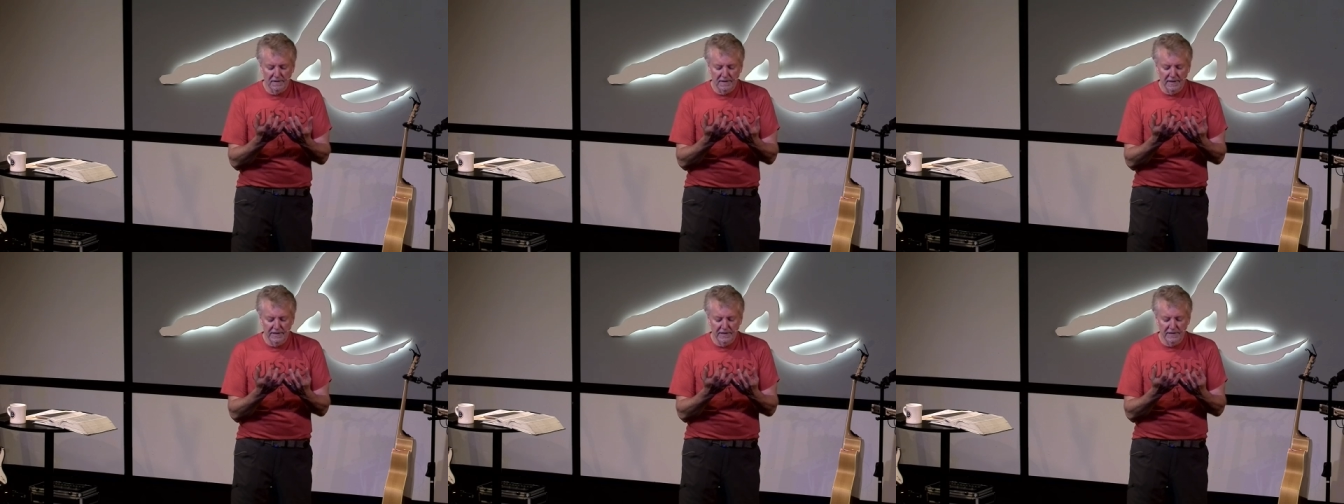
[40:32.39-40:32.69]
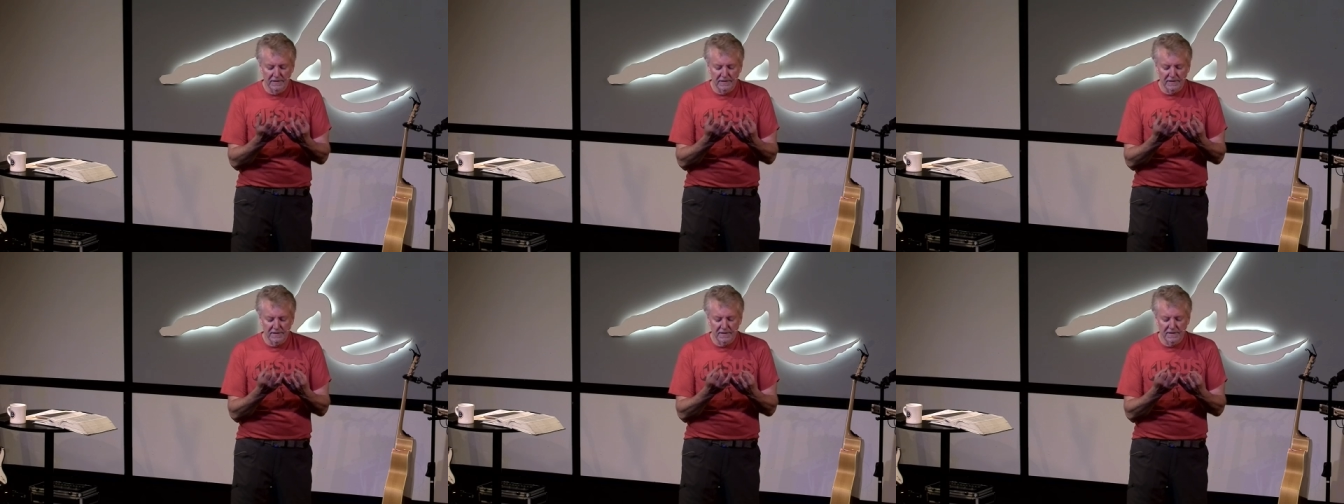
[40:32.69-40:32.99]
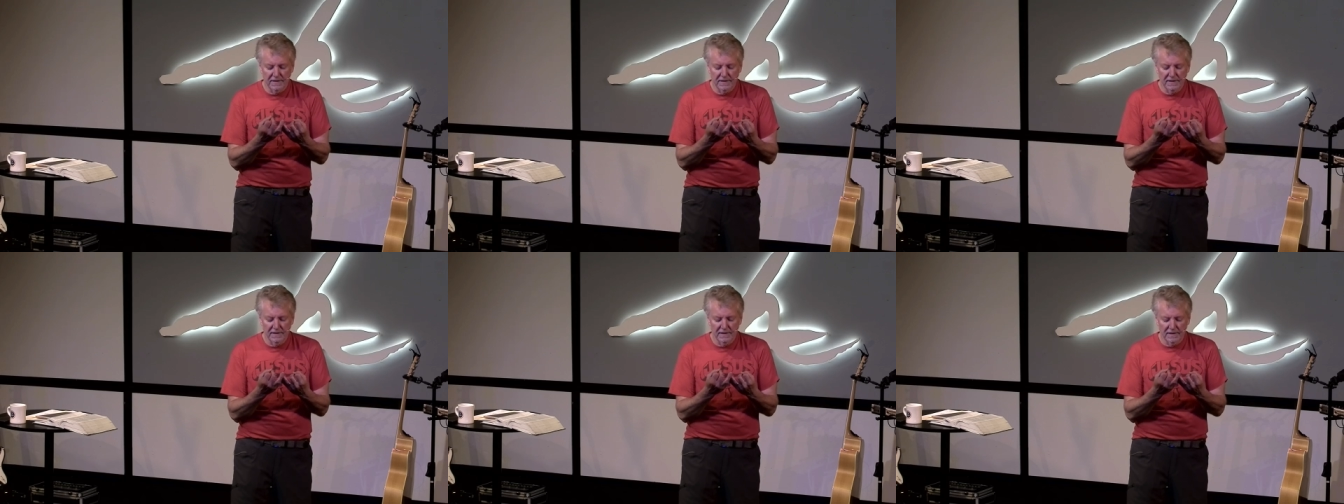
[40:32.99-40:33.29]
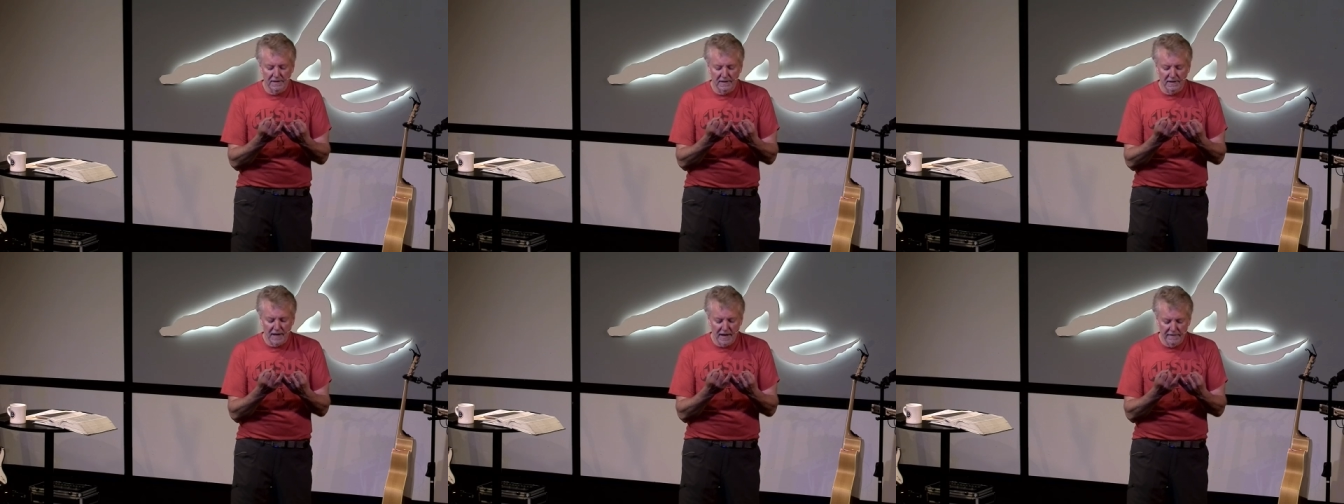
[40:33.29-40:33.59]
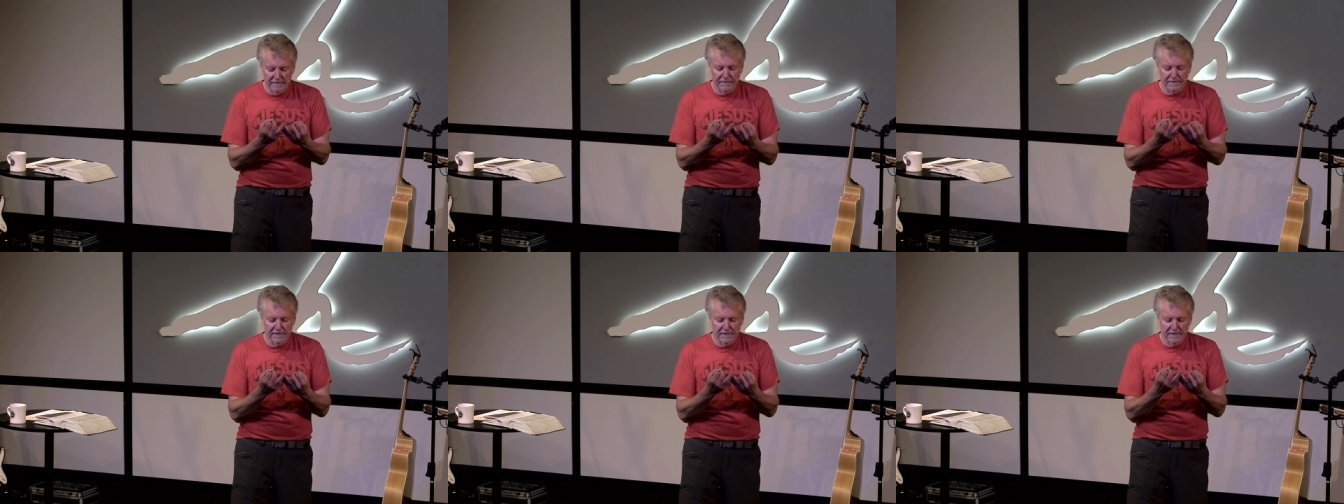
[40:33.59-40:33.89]
in your
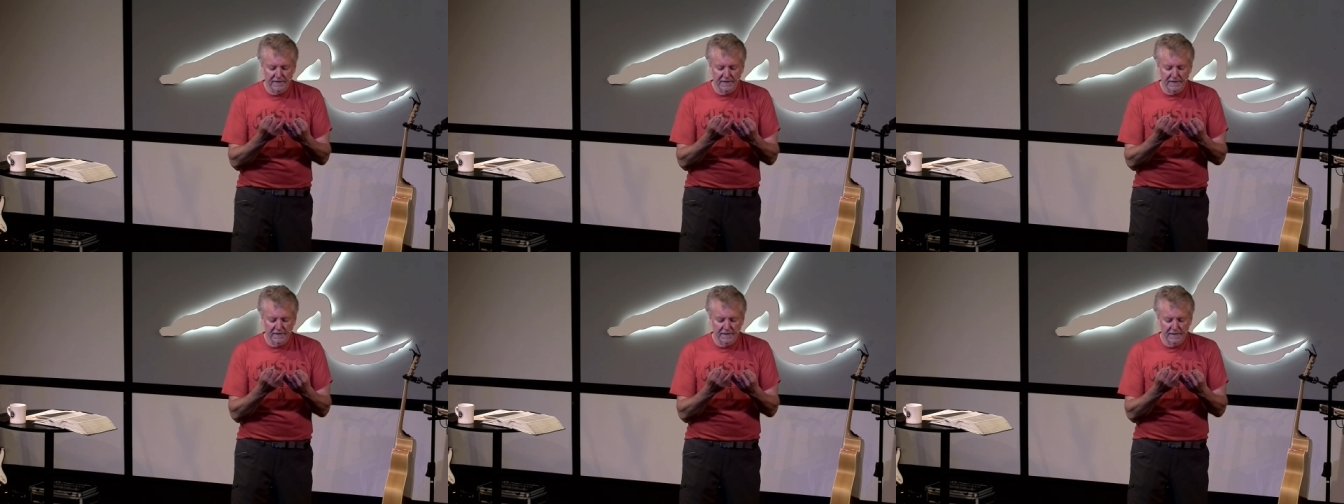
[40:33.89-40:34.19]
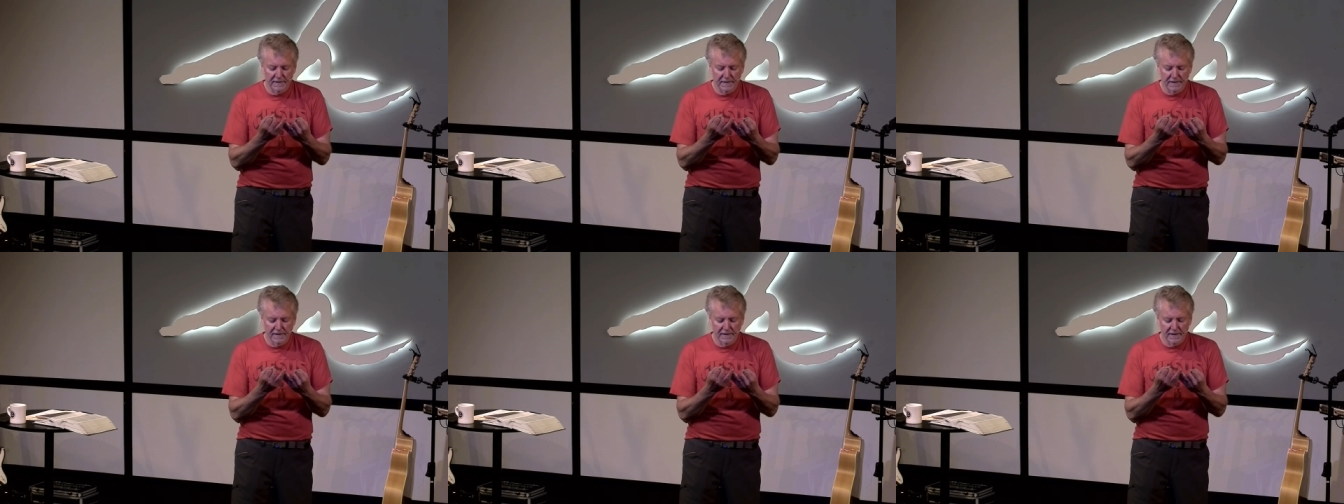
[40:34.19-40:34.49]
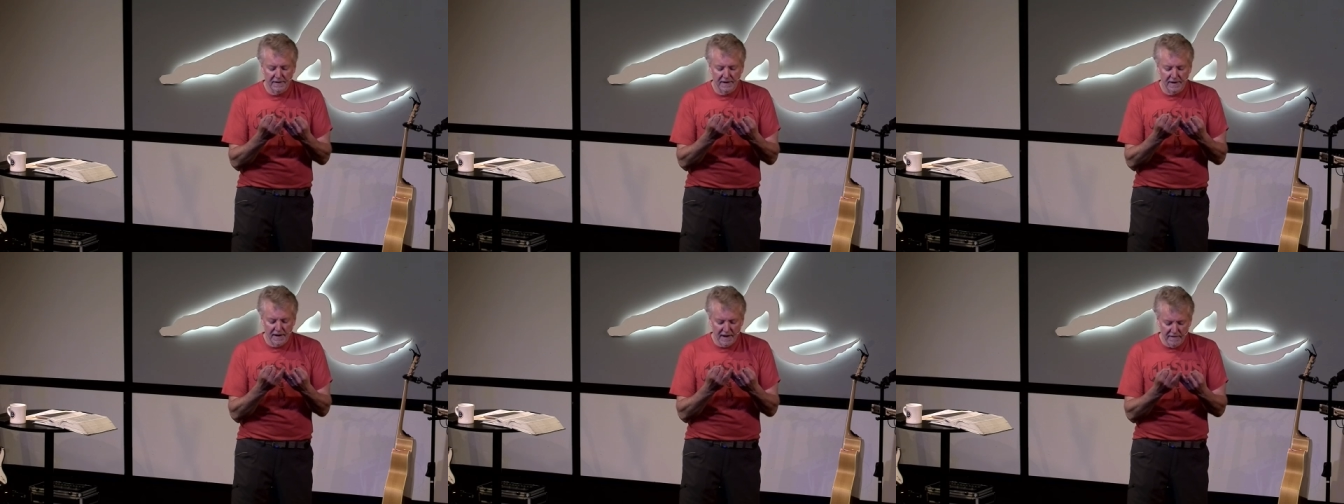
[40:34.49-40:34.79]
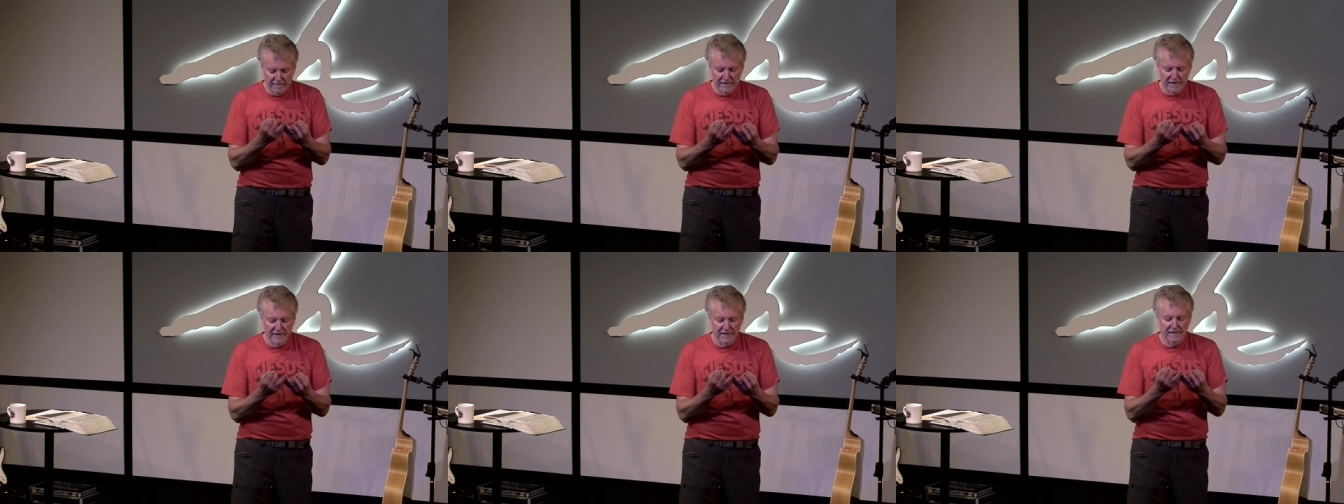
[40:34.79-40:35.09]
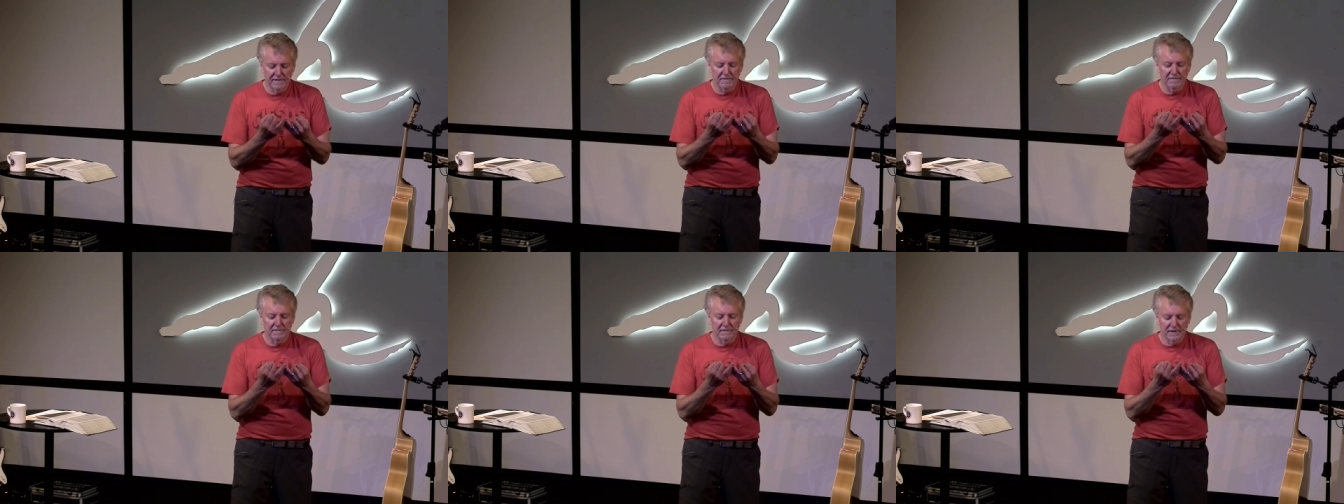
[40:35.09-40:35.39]
life
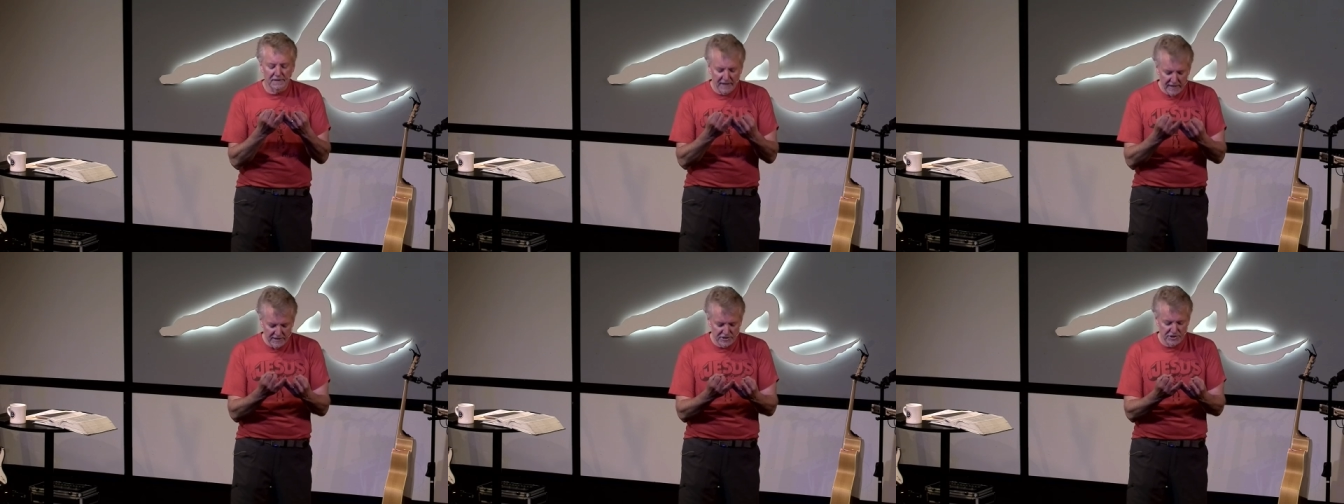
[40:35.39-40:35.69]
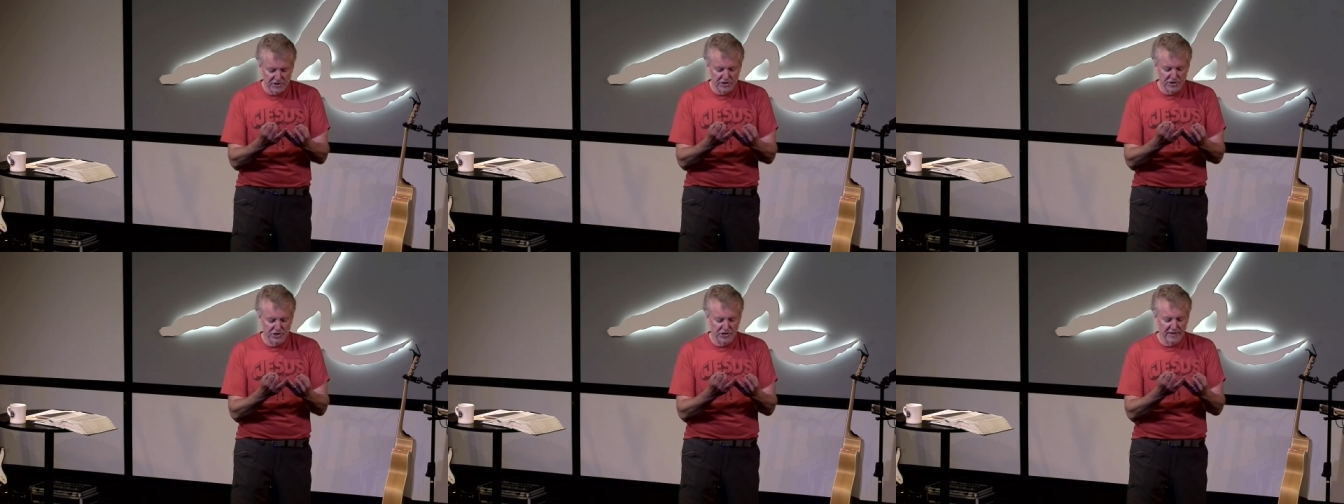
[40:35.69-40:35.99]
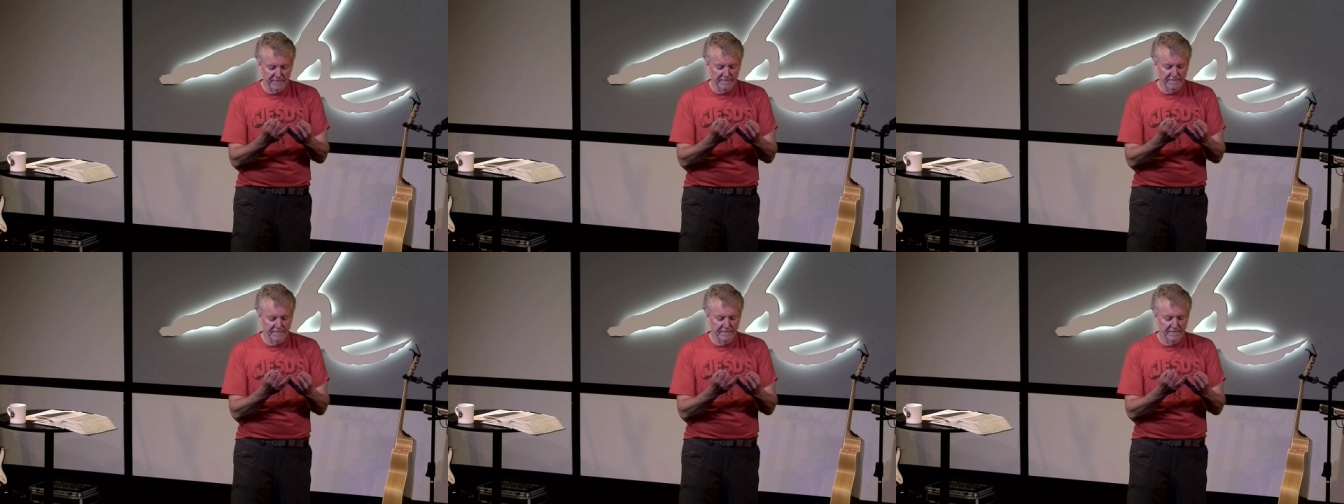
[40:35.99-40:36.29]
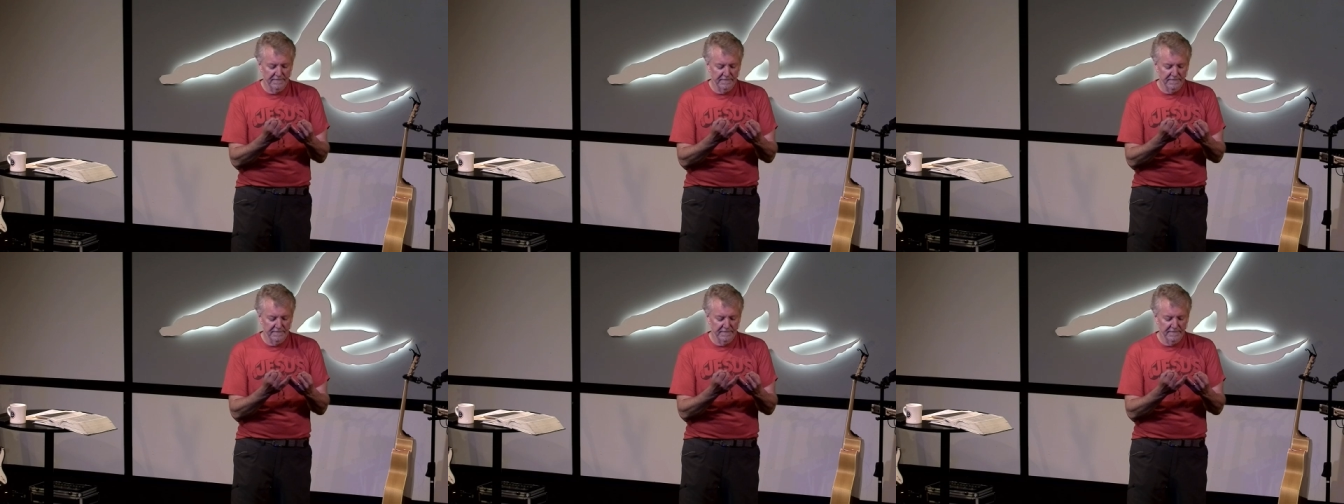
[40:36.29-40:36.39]
covenant relationship,